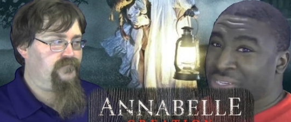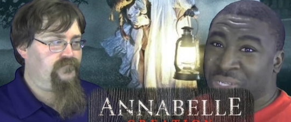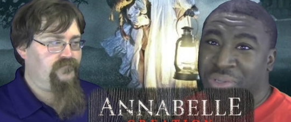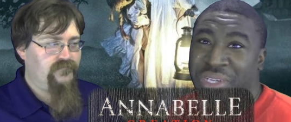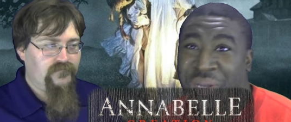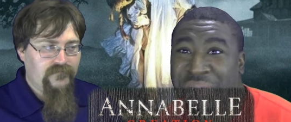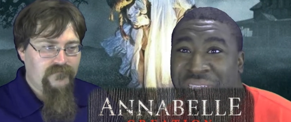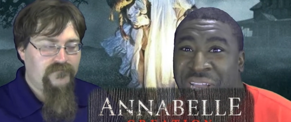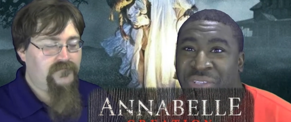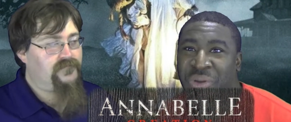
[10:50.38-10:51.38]
Speaker 1: because there was a couple
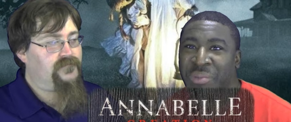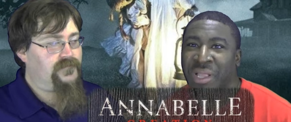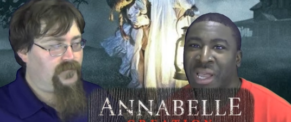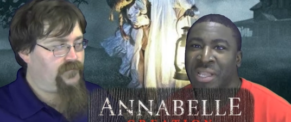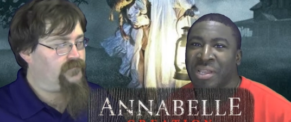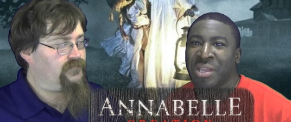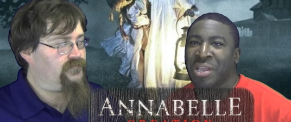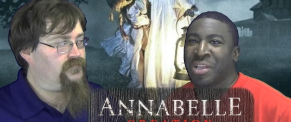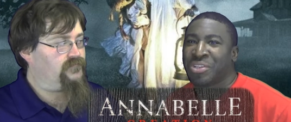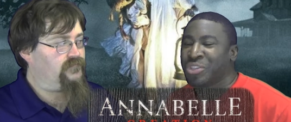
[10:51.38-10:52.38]
times where I'm like,
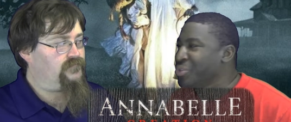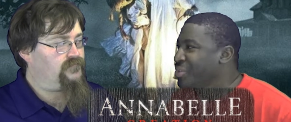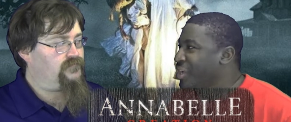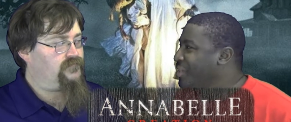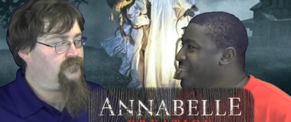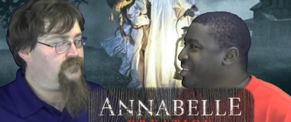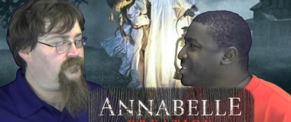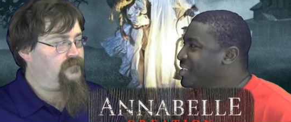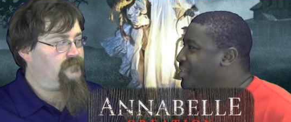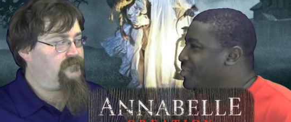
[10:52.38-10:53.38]
do you all not
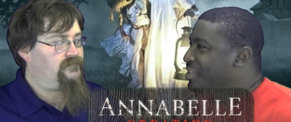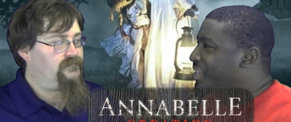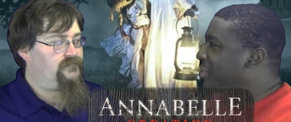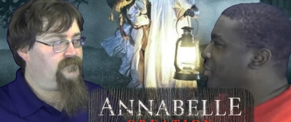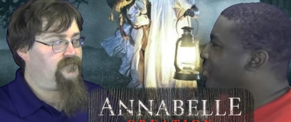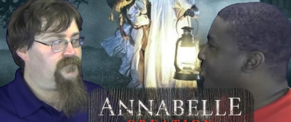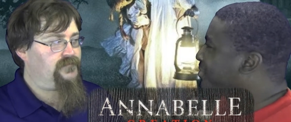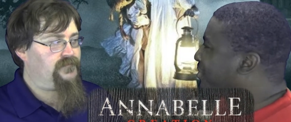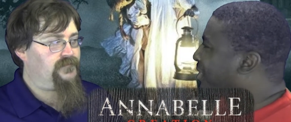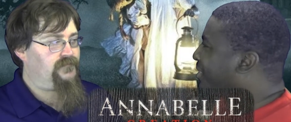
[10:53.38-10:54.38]
see her getting hurt?
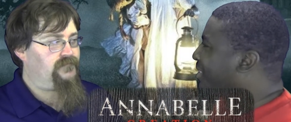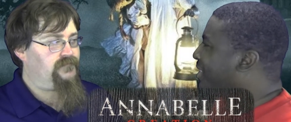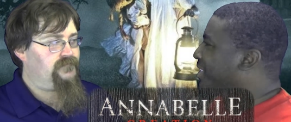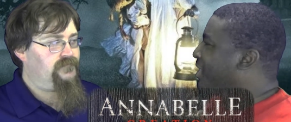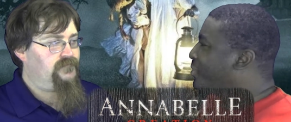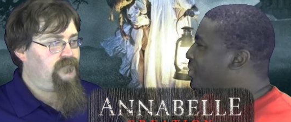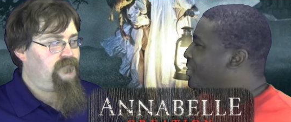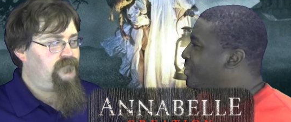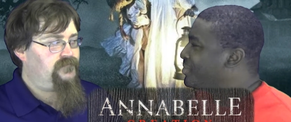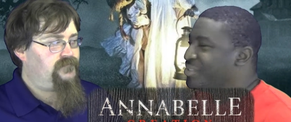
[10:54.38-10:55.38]
Do y'all not heal
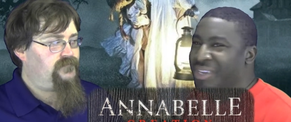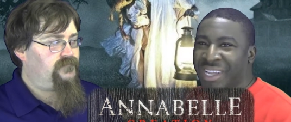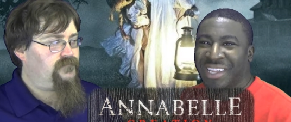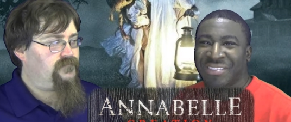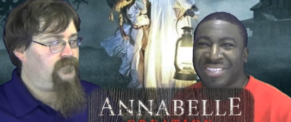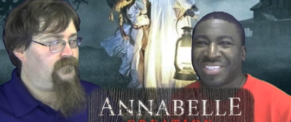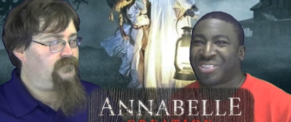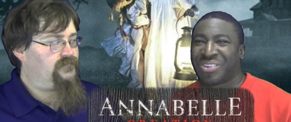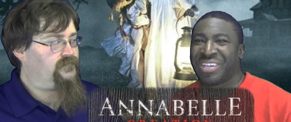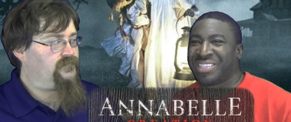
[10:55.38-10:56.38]
her? Do you not? It was just
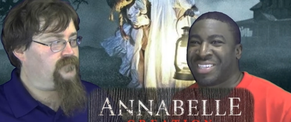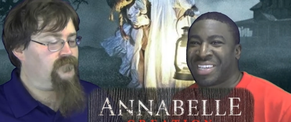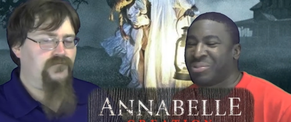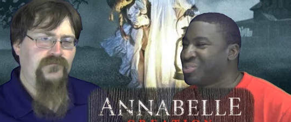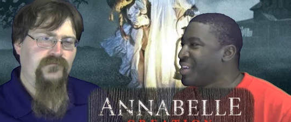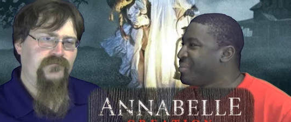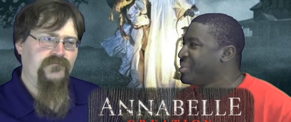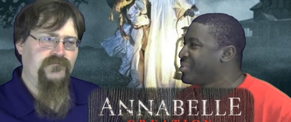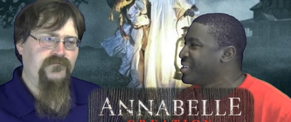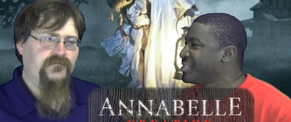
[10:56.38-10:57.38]
crazy. Like it was driving me
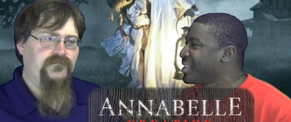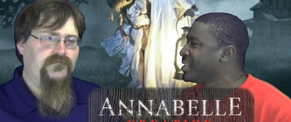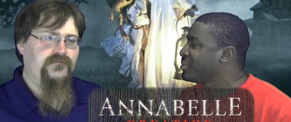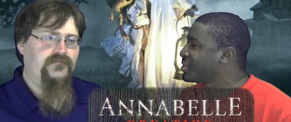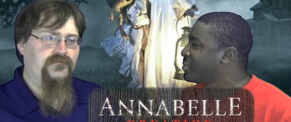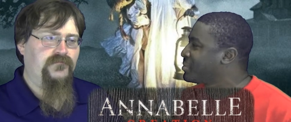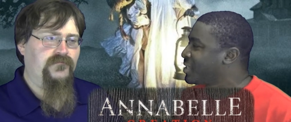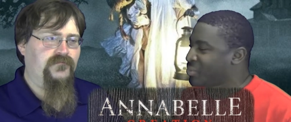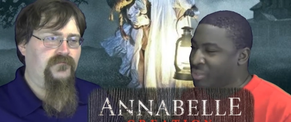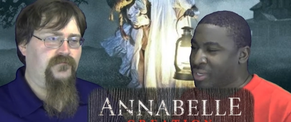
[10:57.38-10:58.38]
crazy. Like there was a couple
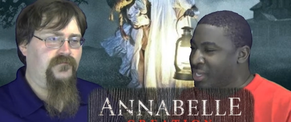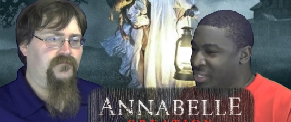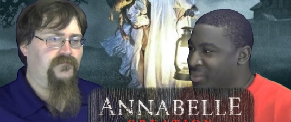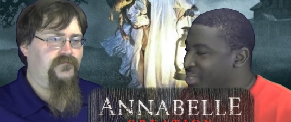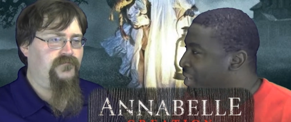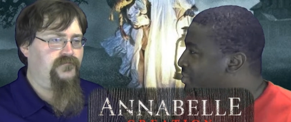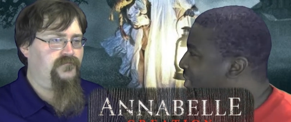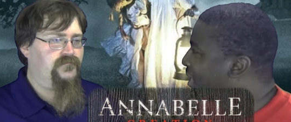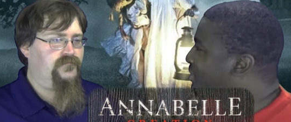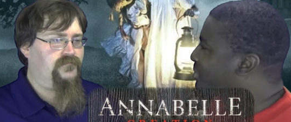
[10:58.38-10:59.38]
times where she was
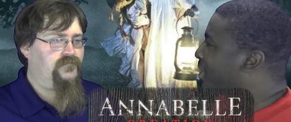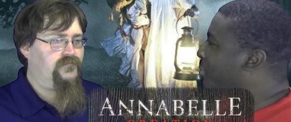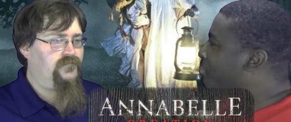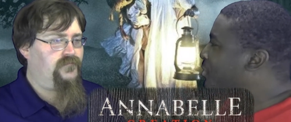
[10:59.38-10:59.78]
outside. She was like, "I'm